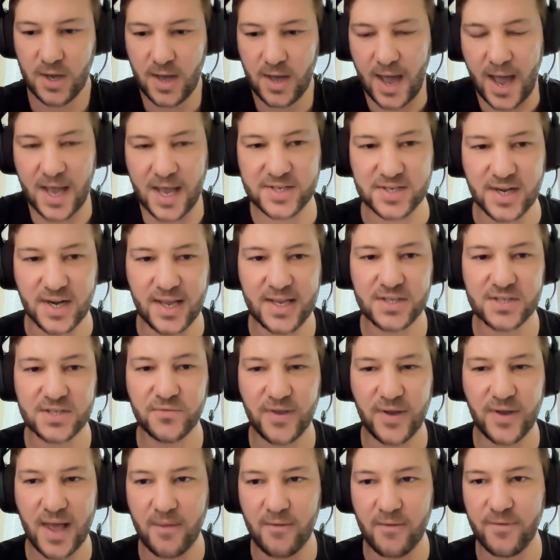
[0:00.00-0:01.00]
has less
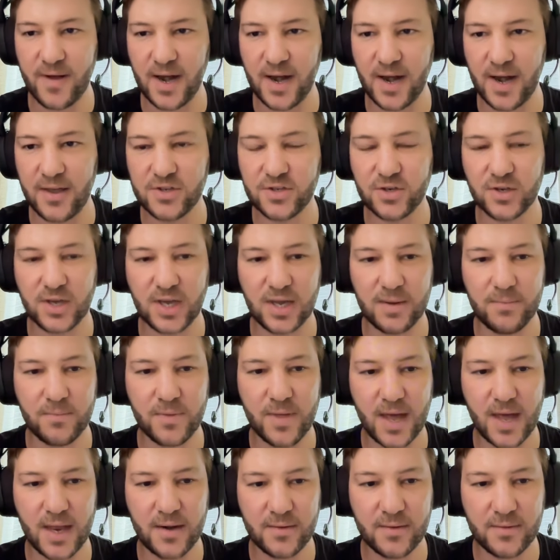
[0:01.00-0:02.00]
value to him
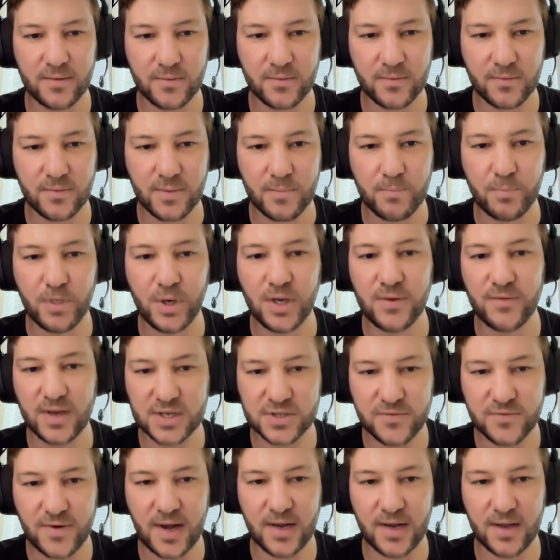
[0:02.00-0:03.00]
than the
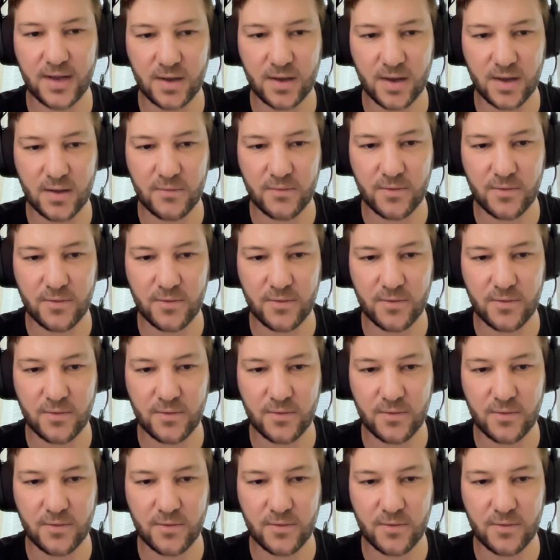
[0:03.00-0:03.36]
previous value